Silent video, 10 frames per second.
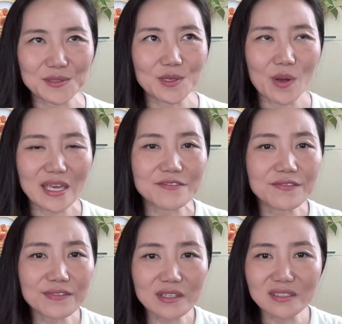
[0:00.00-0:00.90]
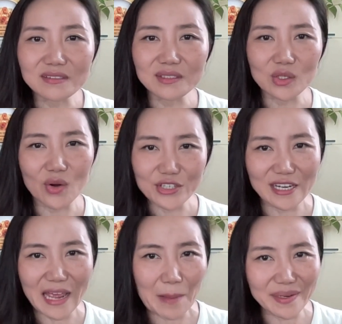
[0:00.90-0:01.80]
so I can feel the
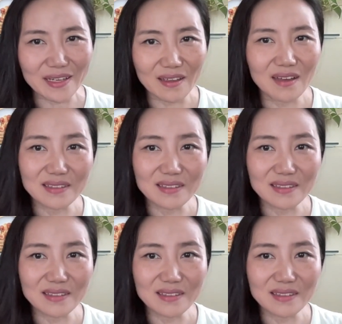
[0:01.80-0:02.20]
crushing happening on